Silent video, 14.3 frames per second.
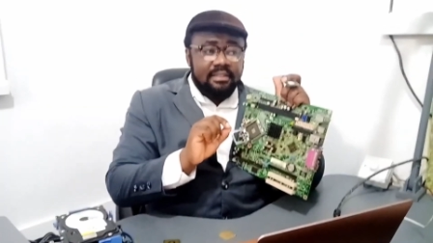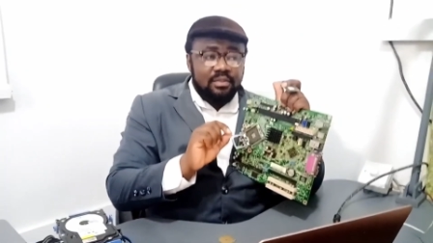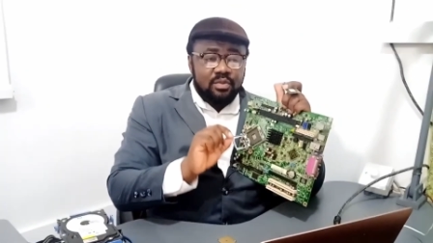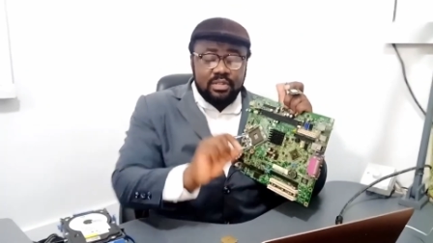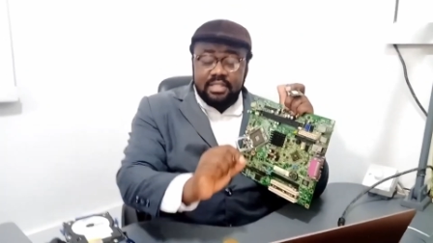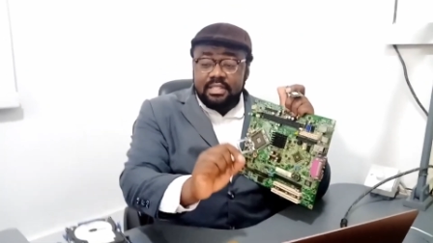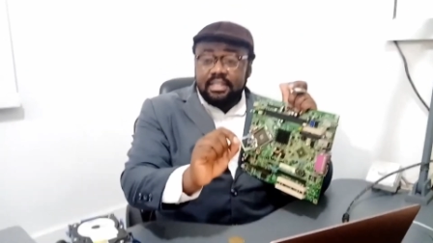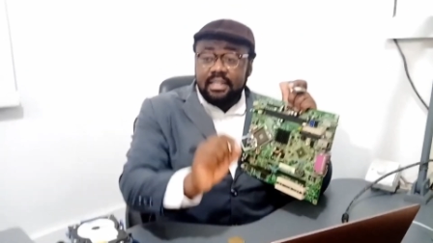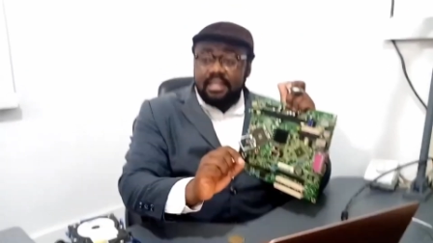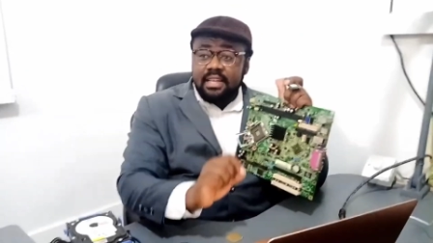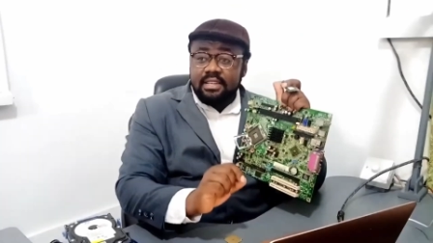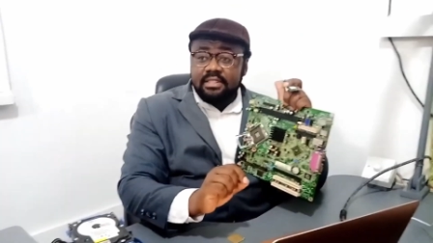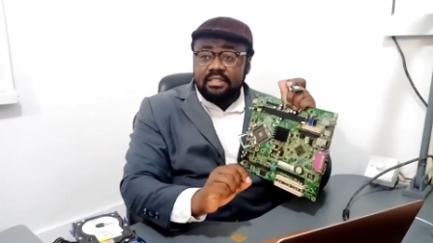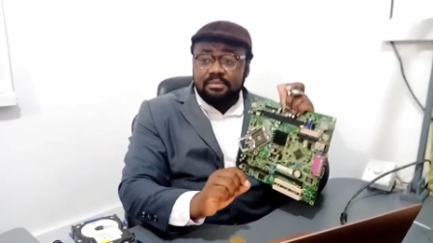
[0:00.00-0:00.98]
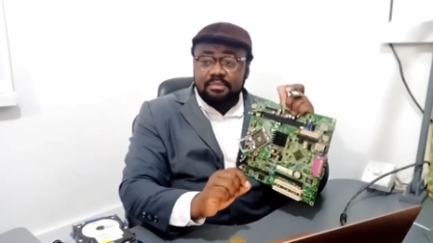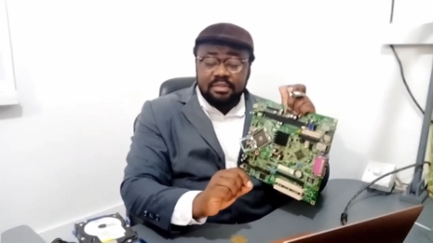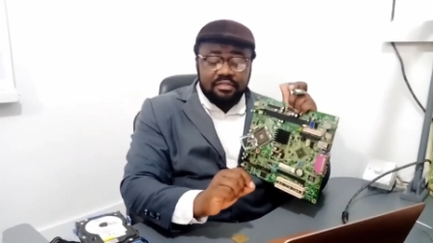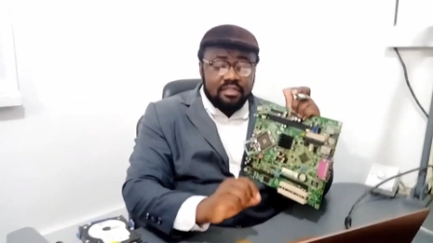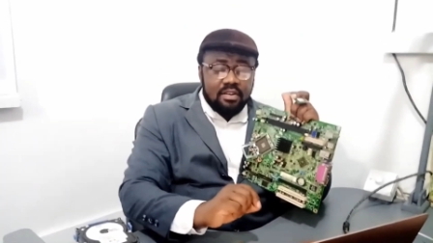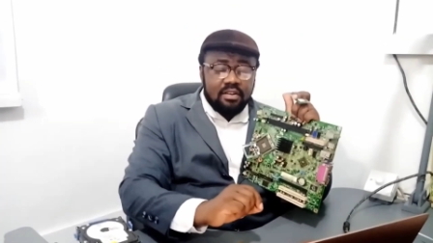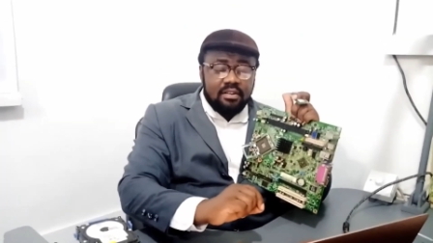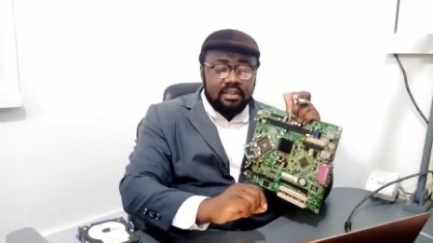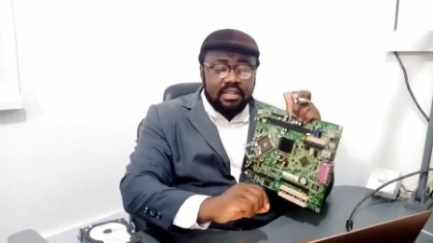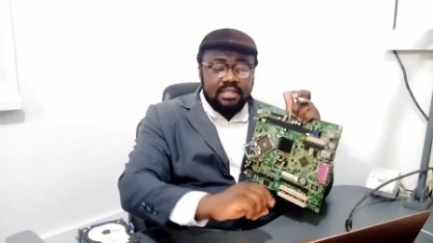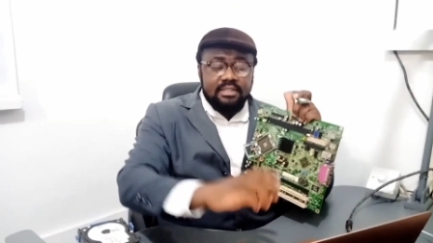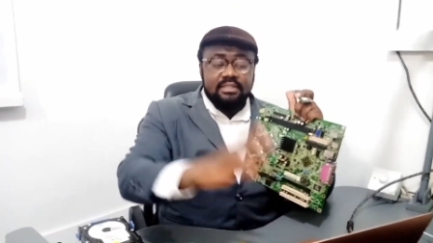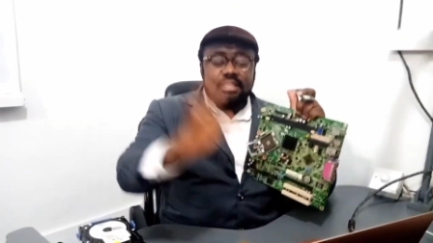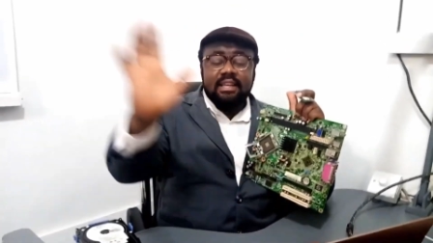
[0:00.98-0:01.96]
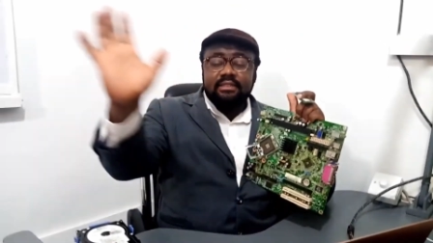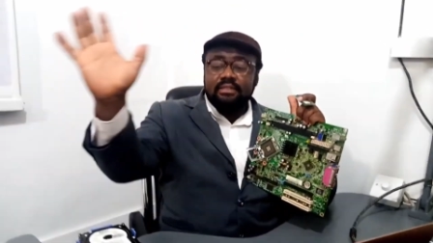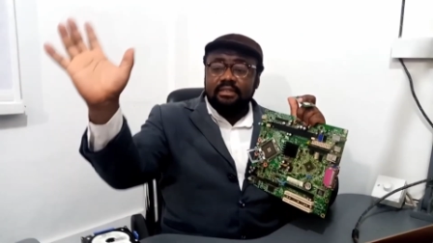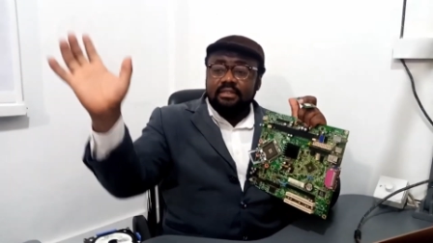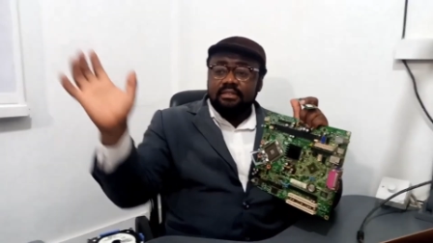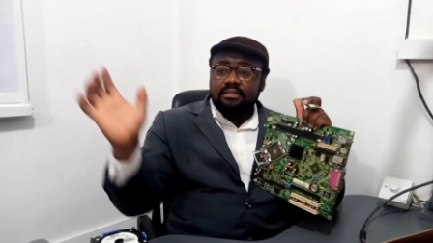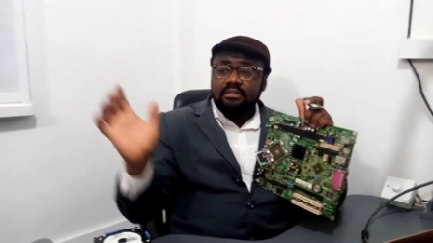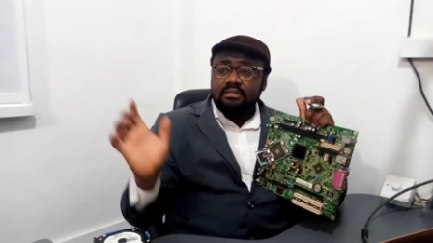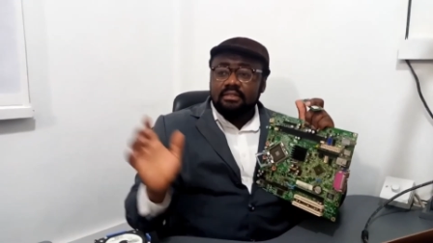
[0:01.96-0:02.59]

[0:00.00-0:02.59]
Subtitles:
20 seconds before it starts.